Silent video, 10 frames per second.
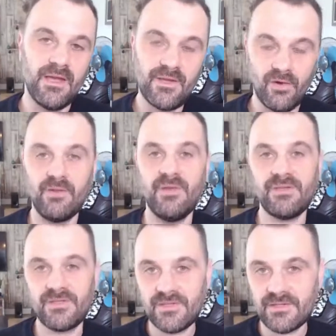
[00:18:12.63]

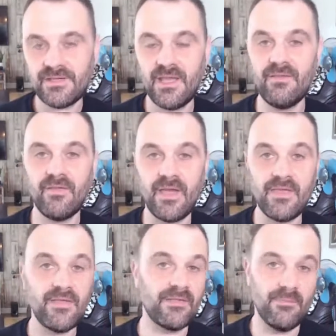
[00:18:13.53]
economists saying that
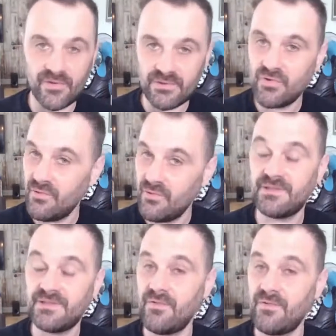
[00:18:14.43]
they think the bottom could
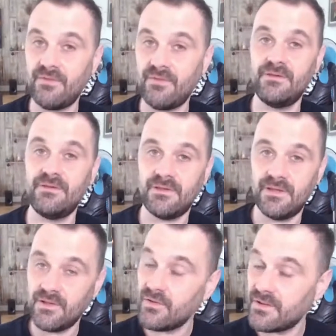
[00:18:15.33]
be 2,000
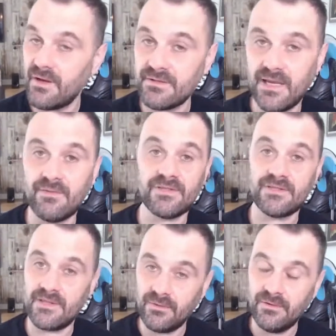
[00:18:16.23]
and it could go down
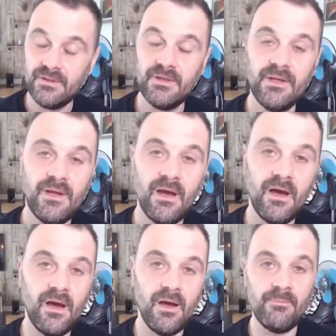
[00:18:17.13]
still.
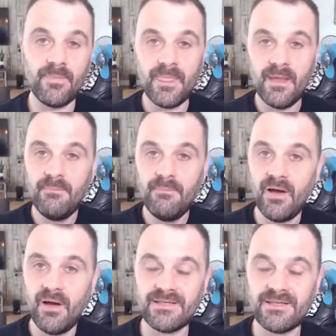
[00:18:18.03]

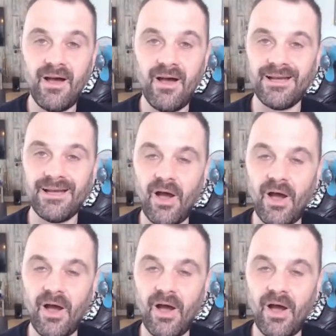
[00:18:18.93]
But I